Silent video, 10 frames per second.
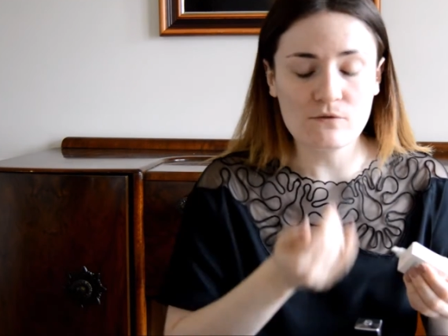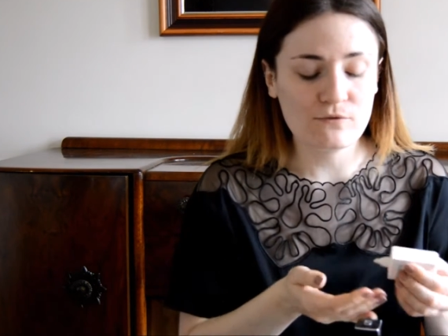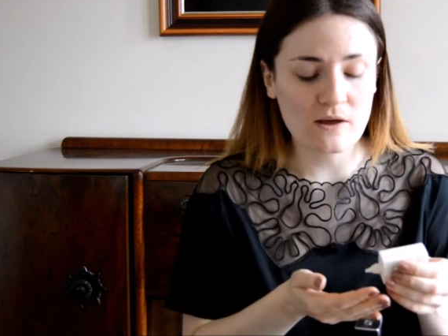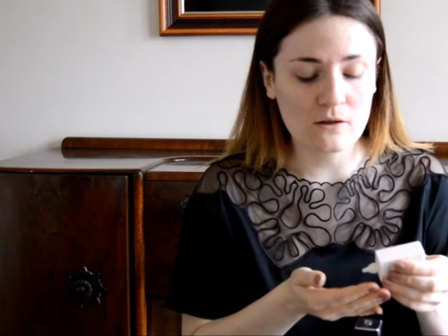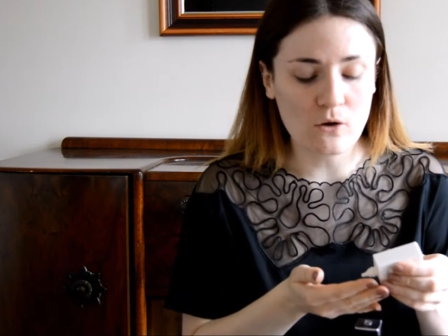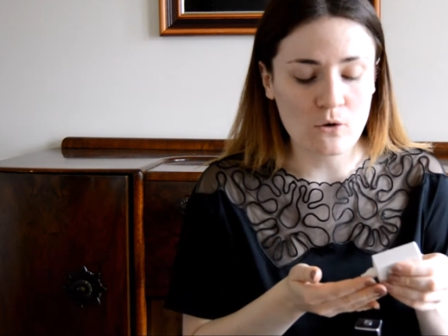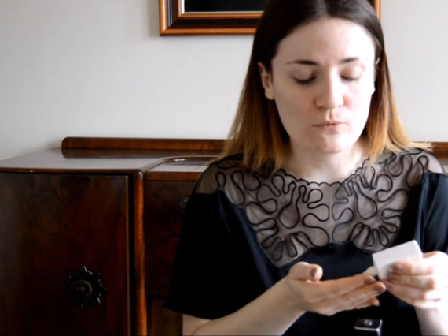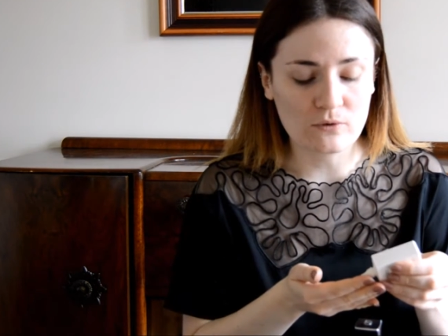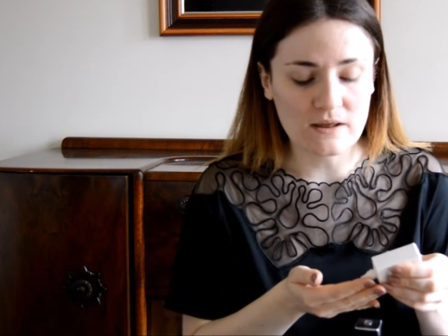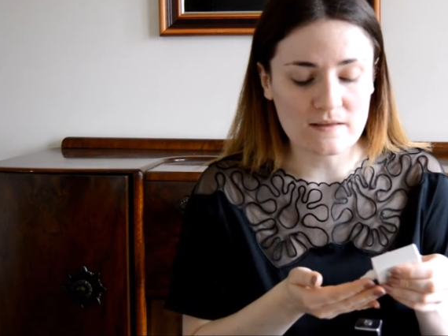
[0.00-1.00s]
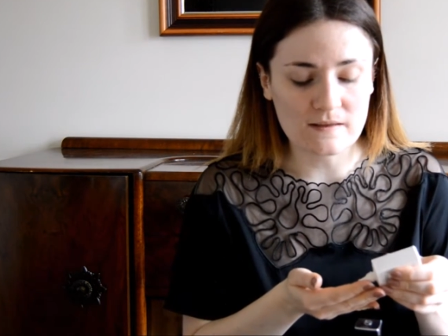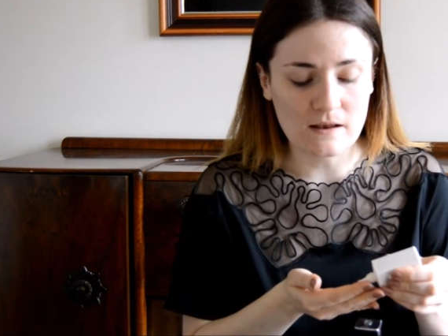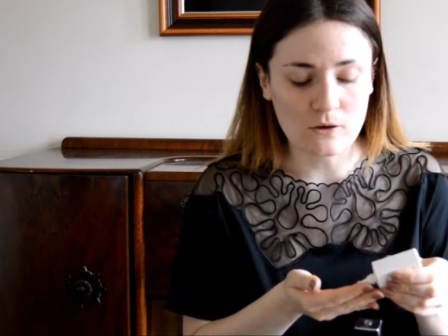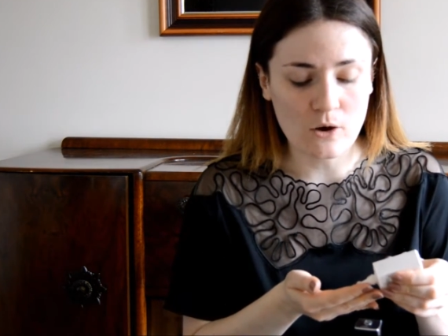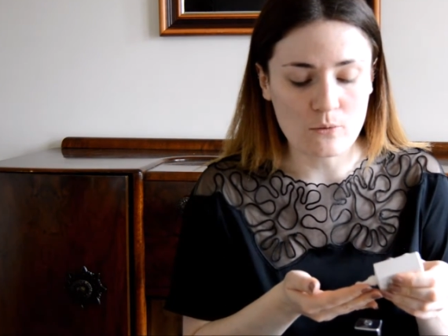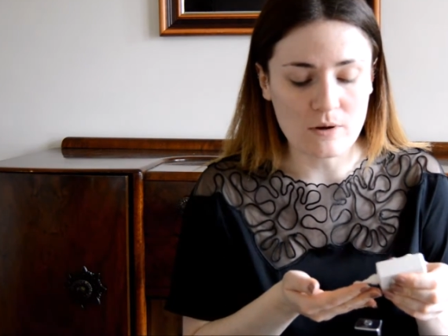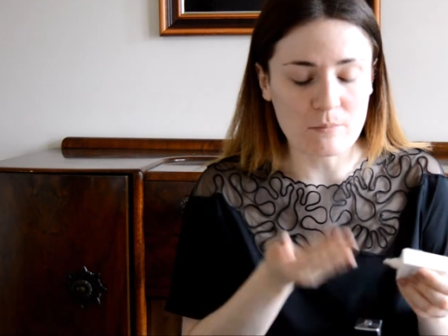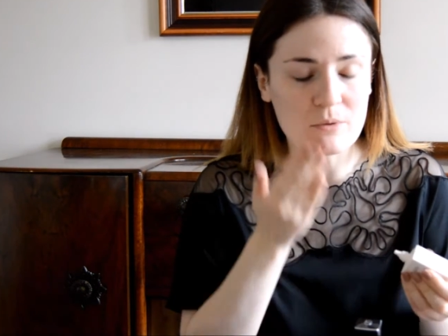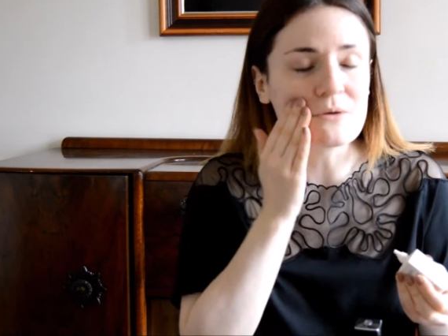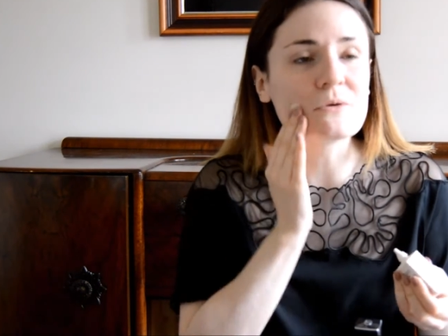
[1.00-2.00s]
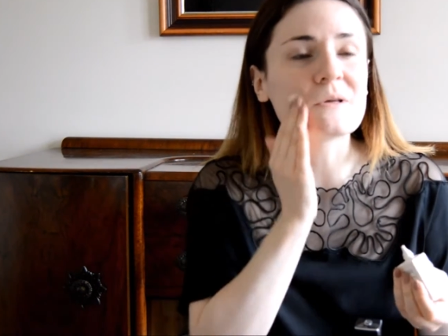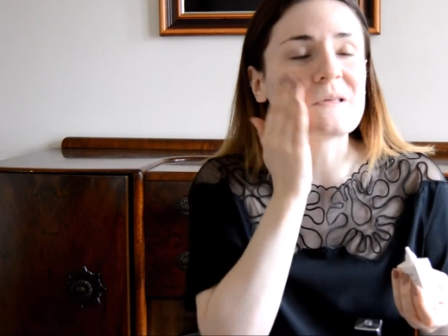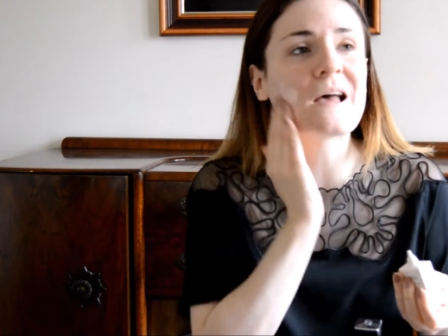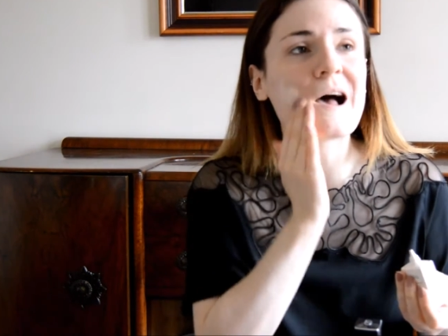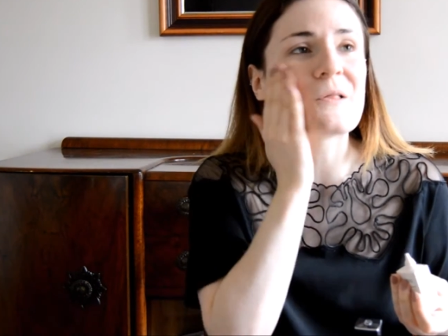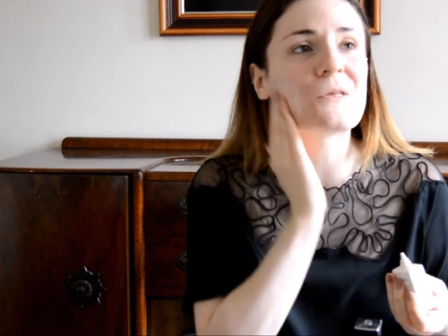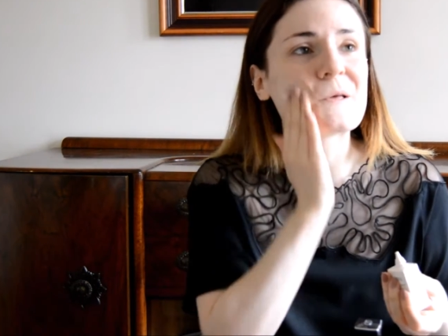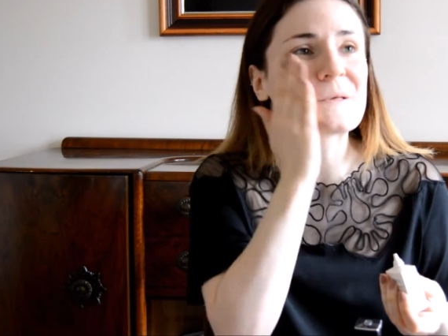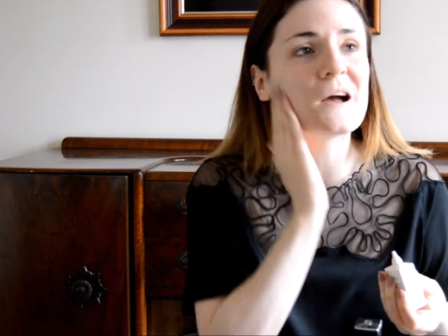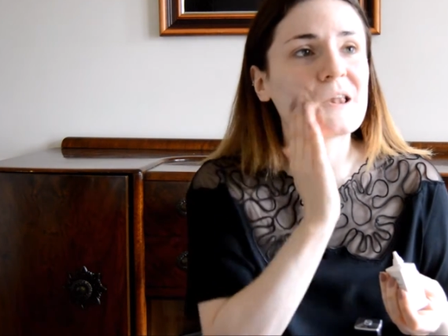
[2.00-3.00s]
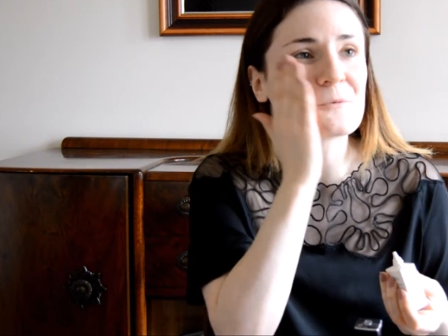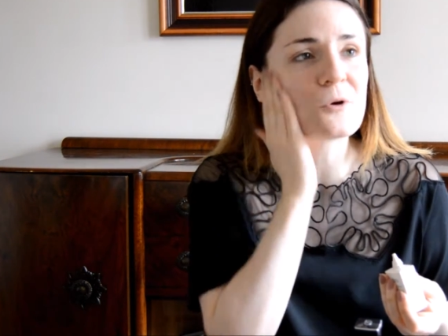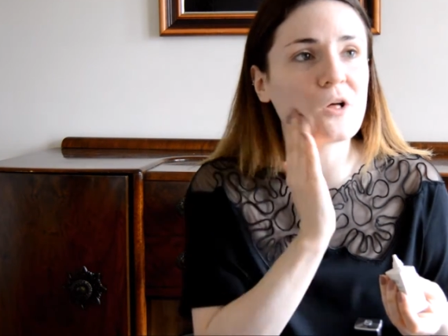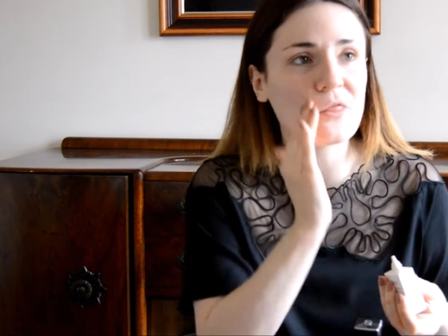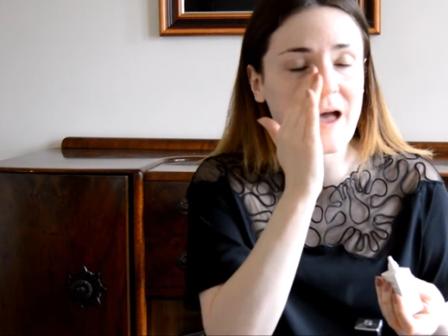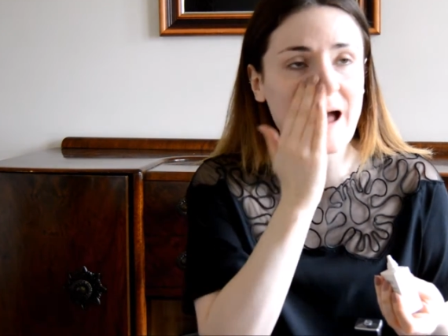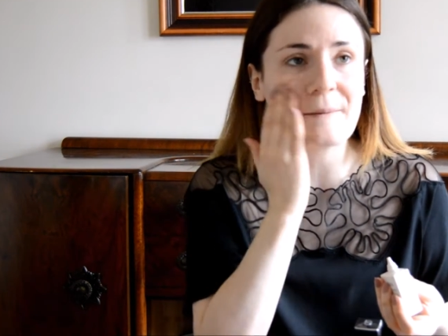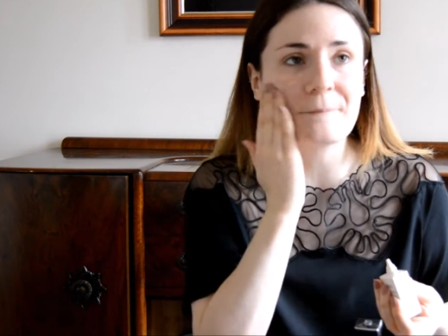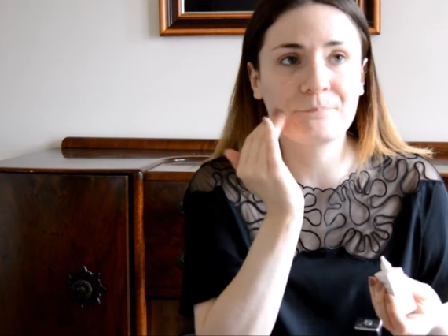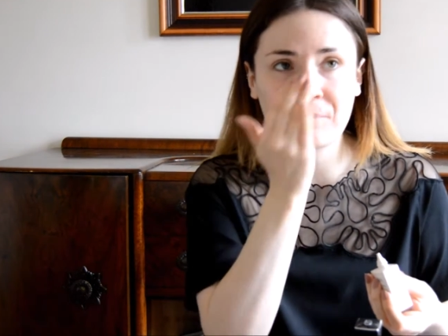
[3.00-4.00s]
feel overly silicone-y, but you can tell that it's kind of got that